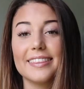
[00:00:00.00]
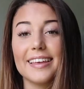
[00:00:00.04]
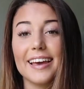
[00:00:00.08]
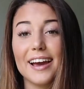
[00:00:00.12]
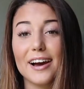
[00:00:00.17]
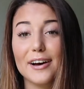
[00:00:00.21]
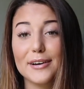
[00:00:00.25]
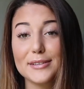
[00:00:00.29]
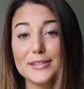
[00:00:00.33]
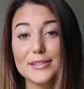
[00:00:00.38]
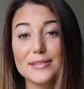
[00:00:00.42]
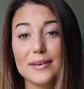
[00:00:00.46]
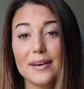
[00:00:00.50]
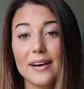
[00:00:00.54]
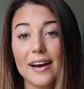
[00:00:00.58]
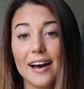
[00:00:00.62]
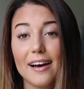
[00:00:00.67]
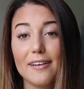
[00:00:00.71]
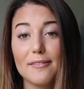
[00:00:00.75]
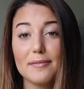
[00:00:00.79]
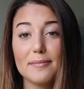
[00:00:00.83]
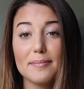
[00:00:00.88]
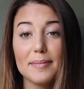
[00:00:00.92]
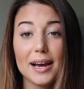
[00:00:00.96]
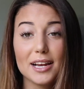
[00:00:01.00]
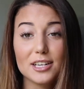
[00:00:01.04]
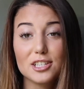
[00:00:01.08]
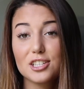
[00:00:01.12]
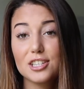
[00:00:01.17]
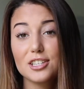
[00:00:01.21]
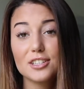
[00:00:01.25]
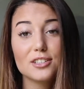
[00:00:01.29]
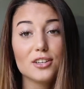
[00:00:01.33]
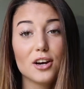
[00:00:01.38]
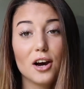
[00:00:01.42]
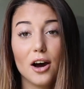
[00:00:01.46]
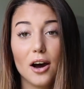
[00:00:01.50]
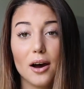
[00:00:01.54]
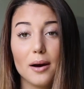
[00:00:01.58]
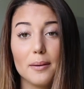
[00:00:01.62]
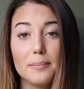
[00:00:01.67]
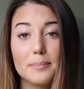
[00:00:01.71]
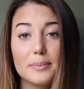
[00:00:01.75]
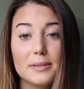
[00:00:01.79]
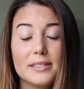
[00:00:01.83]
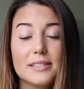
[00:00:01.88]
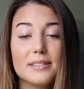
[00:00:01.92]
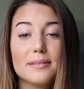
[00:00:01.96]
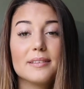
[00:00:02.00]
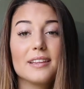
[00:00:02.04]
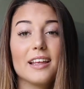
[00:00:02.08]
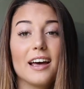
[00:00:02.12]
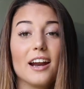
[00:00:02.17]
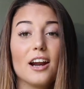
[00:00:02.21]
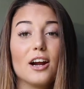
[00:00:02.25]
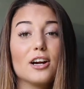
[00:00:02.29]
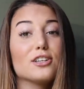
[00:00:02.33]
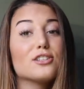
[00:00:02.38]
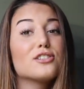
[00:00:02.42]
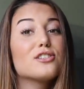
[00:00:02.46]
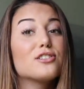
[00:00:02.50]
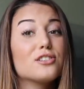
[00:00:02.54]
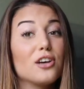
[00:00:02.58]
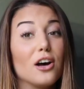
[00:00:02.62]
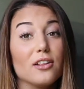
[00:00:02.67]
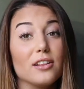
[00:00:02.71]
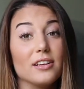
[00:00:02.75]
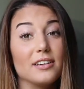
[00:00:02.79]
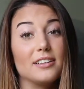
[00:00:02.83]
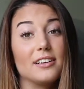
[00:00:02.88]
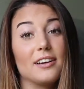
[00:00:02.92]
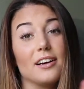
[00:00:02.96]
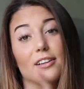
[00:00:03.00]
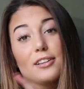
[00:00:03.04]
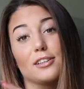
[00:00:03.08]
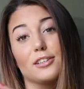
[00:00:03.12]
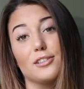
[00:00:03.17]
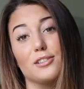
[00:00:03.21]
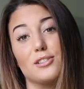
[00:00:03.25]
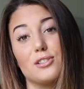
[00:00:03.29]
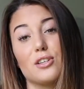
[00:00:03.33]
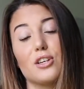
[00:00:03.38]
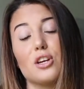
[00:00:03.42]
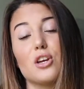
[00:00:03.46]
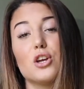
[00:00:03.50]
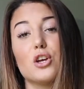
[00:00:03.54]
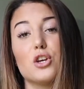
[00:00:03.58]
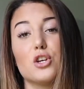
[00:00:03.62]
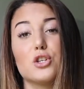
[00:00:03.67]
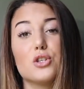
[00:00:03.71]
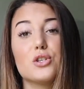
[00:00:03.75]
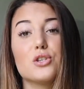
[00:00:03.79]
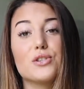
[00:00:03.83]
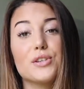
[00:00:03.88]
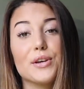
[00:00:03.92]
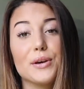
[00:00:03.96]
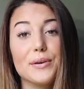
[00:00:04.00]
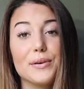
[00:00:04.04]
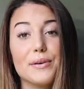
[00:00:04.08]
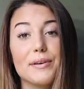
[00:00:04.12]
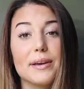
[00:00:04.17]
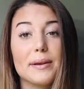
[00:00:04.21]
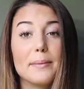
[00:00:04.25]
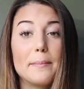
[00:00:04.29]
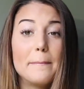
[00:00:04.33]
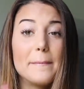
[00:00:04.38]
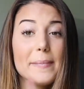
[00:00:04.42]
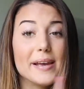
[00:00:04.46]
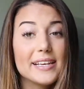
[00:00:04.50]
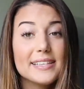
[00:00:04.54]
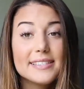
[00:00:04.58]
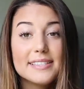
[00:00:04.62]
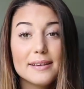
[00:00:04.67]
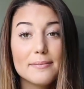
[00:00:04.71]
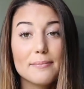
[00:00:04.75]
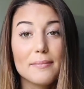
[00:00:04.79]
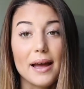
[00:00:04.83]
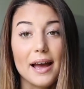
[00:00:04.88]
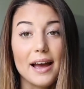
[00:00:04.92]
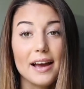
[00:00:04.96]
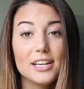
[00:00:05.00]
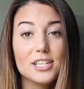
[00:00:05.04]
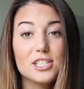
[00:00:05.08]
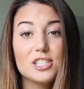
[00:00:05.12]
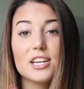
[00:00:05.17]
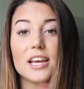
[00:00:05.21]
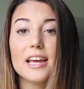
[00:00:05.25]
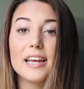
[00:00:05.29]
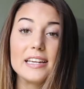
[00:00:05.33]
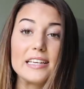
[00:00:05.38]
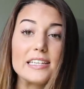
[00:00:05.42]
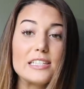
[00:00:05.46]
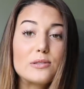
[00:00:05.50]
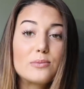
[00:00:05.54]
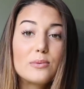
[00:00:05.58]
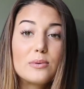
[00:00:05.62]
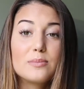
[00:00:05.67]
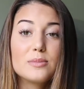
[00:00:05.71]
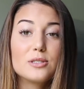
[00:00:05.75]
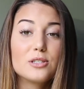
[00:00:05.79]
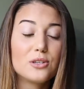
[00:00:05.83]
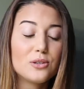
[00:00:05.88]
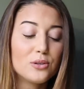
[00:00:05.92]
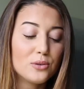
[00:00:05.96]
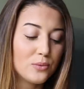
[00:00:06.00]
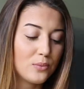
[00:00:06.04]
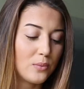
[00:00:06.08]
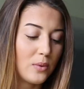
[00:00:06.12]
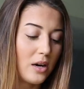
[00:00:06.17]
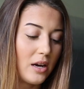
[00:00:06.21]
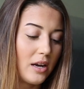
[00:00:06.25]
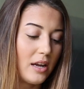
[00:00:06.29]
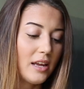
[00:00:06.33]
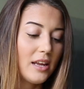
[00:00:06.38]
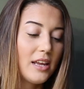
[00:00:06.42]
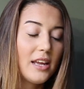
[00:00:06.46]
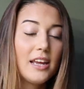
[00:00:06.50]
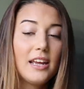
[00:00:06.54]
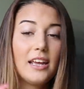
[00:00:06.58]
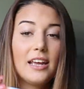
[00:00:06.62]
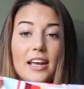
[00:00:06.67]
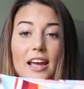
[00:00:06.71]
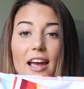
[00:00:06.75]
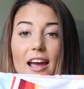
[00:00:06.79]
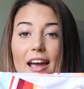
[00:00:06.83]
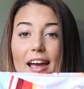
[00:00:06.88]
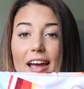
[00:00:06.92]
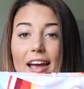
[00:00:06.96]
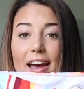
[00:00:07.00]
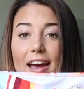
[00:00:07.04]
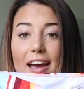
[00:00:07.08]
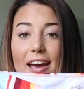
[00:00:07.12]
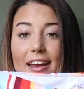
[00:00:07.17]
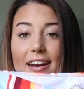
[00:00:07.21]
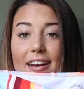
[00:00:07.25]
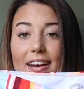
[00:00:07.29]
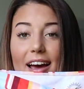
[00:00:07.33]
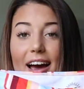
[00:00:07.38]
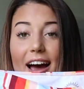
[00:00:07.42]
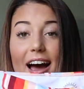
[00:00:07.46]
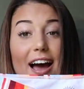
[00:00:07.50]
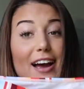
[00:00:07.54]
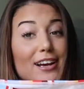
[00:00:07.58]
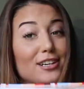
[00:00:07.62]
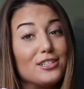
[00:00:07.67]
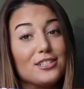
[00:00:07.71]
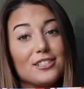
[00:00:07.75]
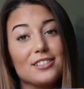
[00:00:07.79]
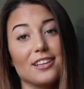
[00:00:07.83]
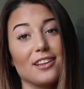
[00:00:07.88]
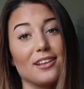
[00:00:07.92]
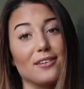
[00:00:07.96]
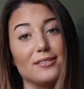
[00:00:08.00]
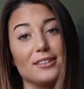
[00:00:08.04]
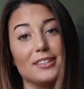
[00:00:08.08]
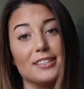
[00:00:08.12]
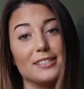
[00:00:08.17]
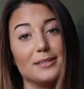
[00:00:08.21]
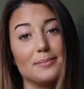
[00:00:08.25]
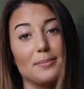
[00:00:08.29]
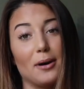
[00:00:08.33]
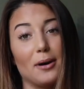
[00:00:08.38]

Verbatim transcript: They also have matching tops that are solid colors, so you can mix and match any swimsuit you want, and I just love these